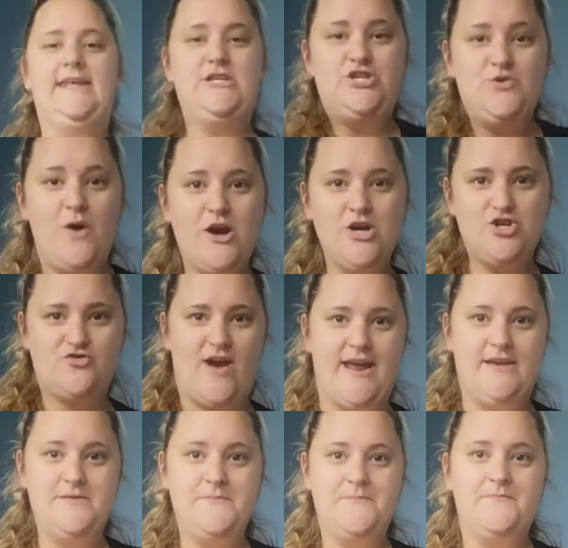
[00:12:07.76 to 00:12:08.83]
into our
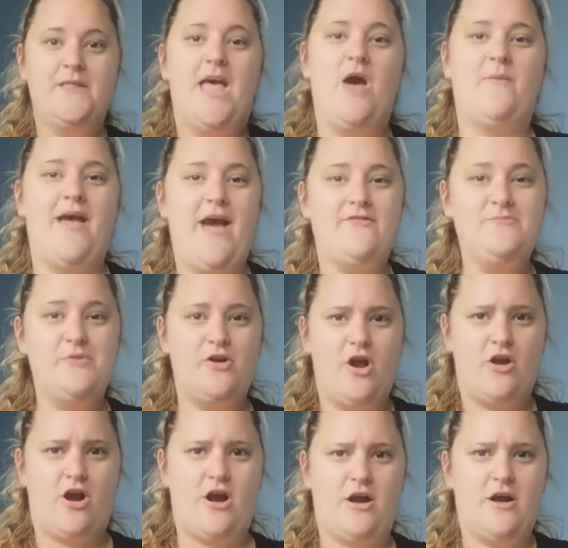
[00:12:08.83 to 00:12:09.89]
train, and we have to put on
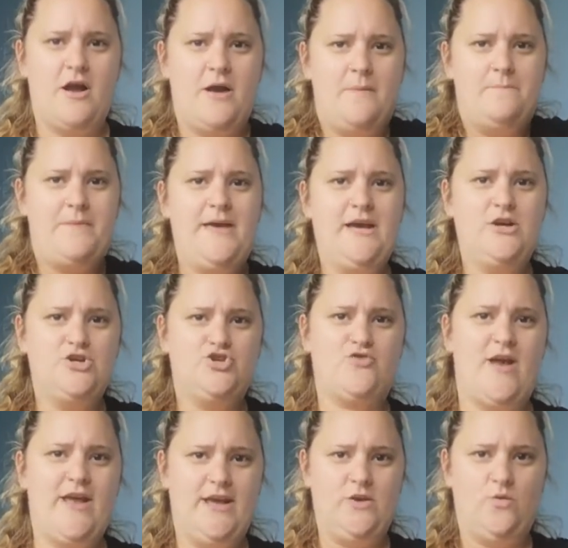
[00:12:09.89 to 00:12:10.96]
our big
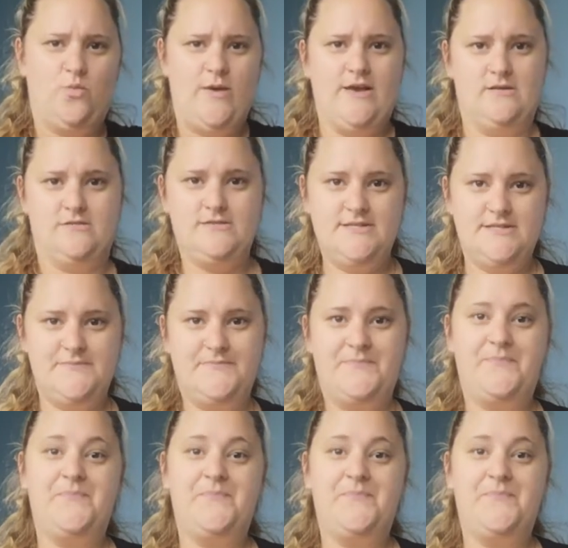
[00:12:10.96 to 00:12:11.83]
train wheels,